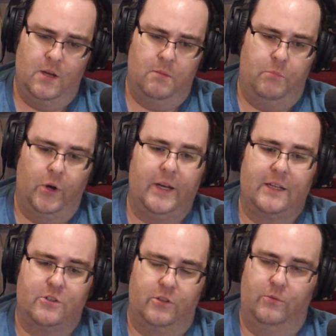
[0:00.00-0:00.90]
put
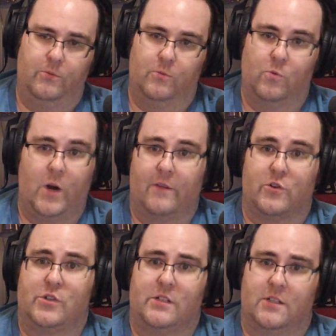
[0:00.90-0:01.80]
into
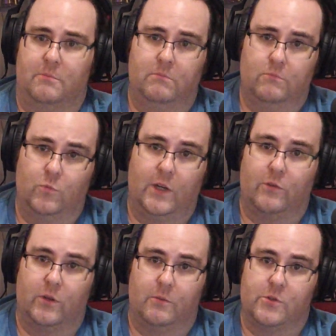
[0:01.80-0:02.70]
whatever system,
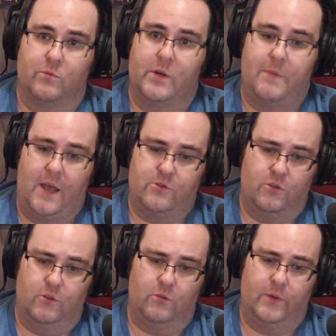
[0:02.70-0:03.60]
whenever it was
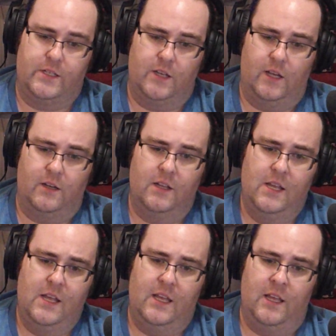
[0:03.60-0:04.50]
remastered or redone,
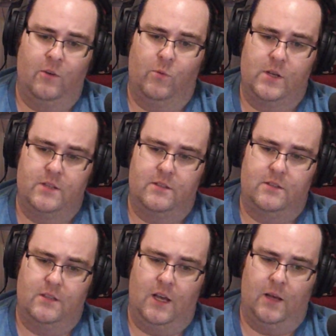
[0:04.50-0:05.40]
it
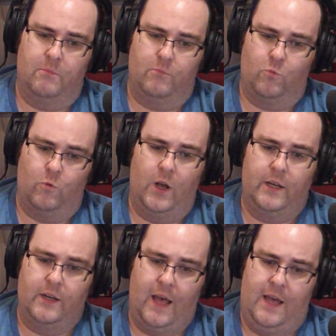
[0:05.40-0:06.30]
was
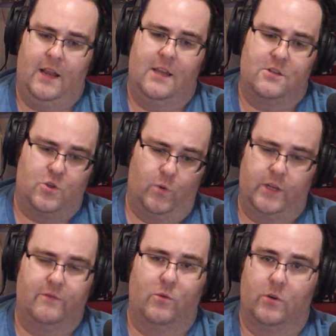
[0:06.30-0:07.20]
run at a
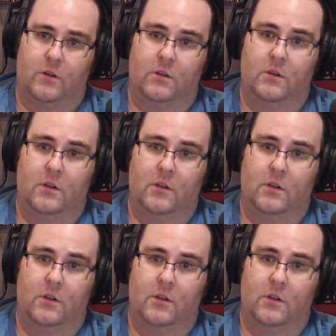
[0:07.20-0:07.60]
24